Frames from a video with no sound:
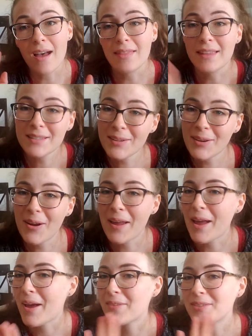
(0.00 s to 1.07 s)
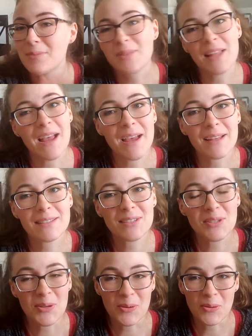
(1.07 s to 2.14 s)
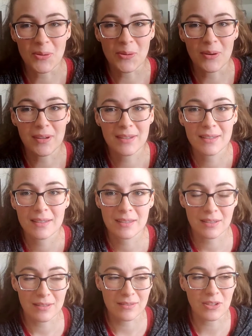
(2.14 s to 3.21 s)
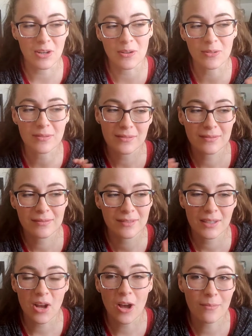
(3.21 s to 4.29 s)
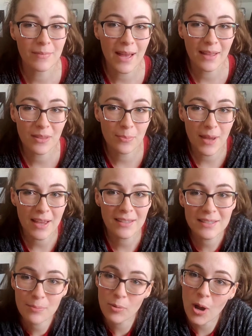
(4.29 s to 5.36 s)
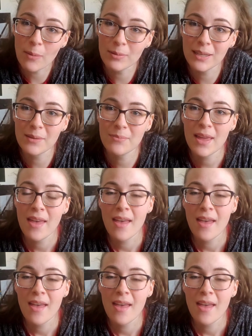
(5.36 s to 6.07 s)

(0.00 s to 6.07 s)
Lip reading: this year I have some plans to, you know, combat the pest problem,